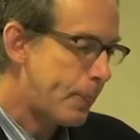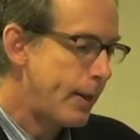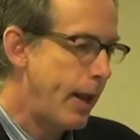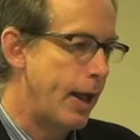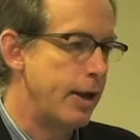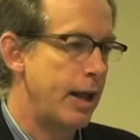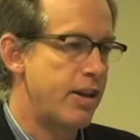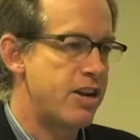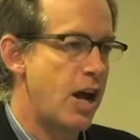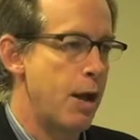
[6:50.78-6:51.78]
and at
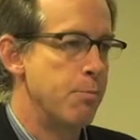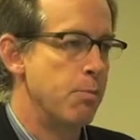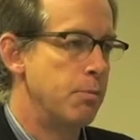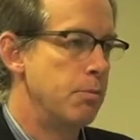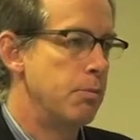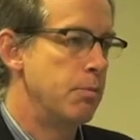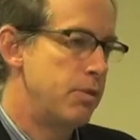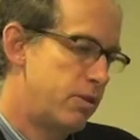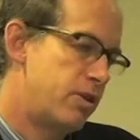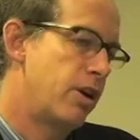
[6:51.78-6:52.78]
that time,
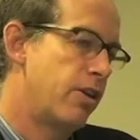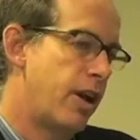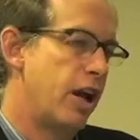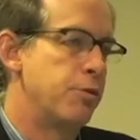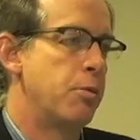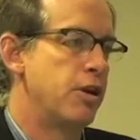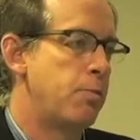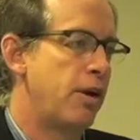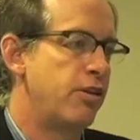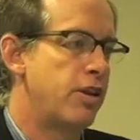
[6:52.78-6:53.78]
still the case, but
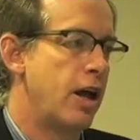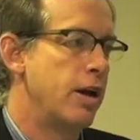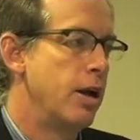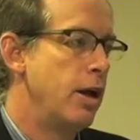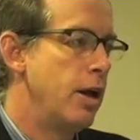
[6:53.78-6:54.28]
especially then,